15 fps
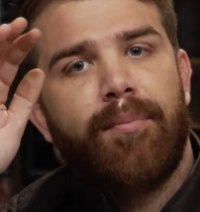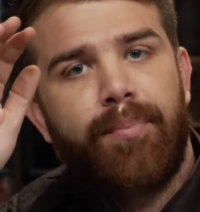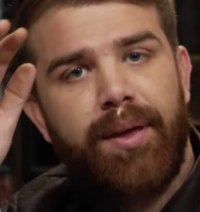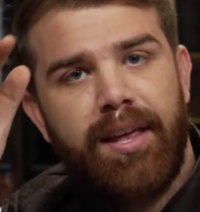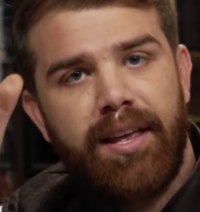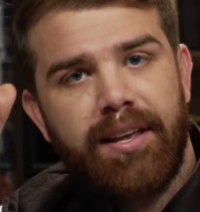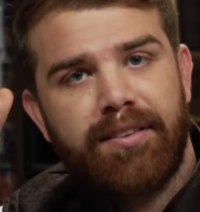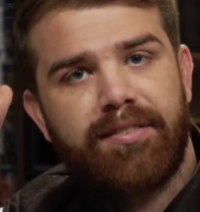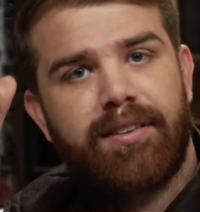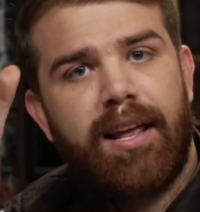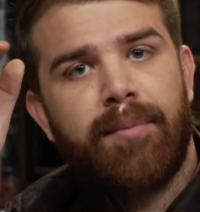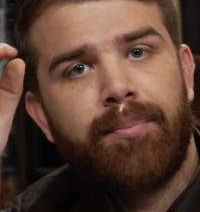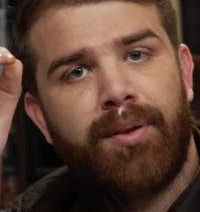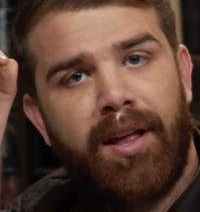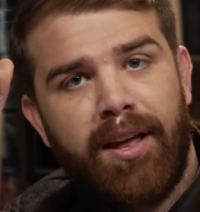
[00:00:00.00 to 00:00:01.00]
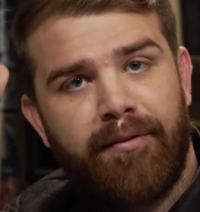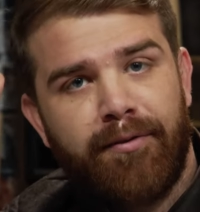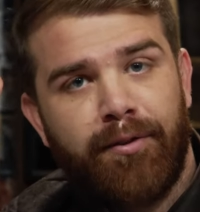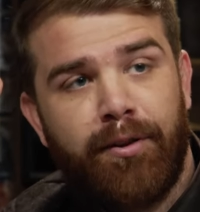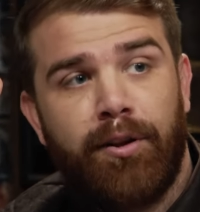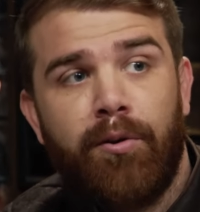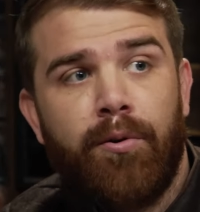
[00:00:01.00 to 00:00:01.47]
pissed, and playing
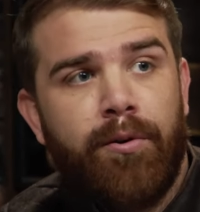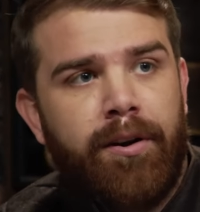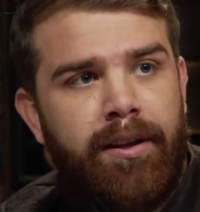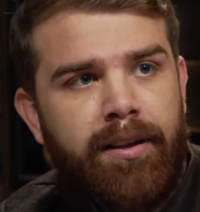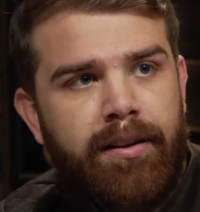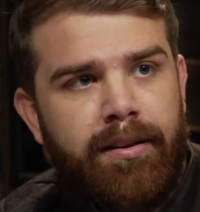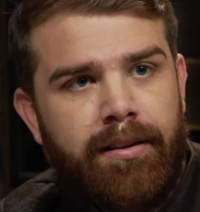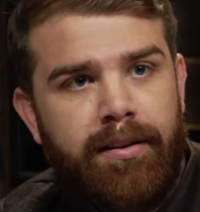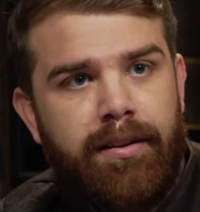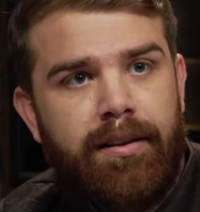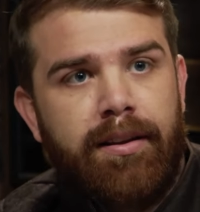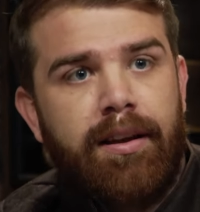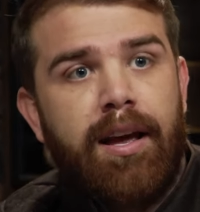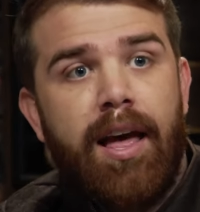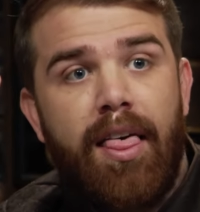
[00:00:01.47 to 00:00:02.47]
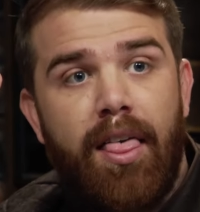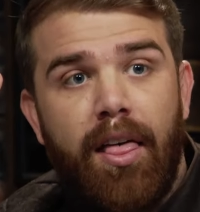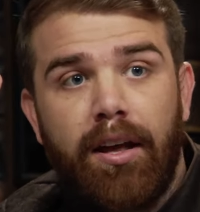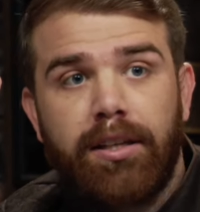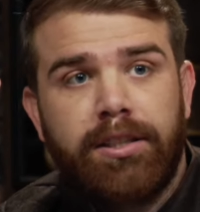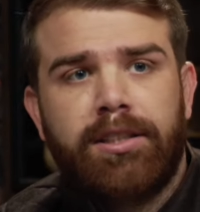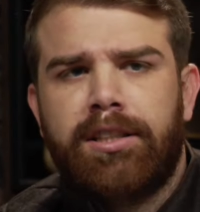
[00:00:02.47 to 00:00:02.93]
for the Lord. Yeah. Oh,
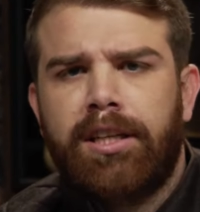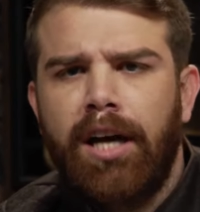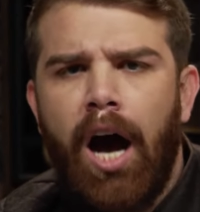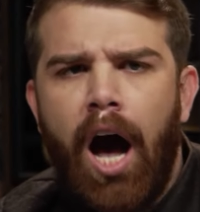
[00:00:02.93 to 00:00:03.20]
talking in tongues.